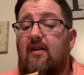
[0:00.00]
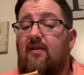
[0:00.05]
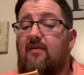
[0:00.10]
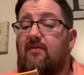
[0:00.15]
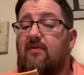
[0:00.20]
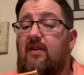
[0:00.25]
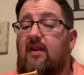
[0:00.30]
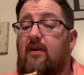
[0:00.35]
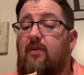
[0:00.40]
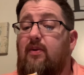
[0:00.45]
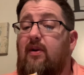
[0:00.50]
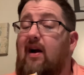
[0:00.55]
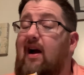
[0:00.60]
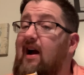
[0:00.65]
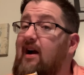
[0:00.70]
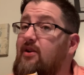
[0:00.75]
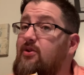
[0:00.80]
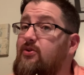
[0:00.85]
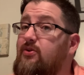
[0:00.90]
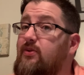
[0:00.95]
for they were
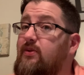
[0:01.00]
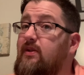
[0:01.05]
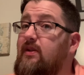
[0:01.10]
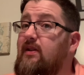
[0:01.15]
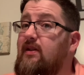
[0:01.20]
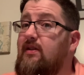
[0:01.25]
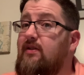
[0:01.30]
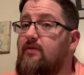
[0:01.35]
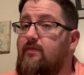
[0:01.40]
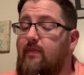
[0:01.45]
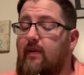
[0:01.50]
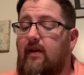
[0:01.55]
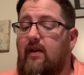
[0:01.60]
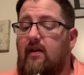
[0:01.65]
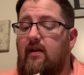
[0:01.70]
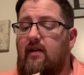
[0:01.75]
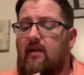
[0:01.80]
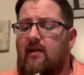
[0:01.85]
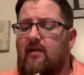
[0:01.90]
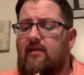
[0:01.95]
actually
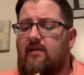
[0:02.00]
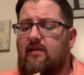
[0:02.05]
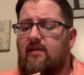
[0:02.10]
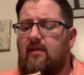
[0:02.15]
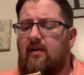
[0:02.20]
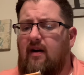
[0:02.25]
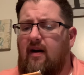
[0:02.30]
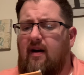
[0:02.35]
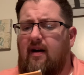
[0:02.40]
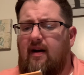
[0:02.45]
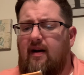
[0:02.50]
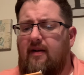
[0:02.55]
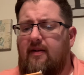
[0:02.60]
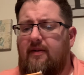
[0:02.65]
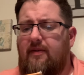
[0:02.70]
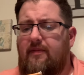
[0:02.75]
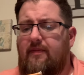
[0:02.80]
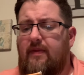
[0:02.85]
speaking against God.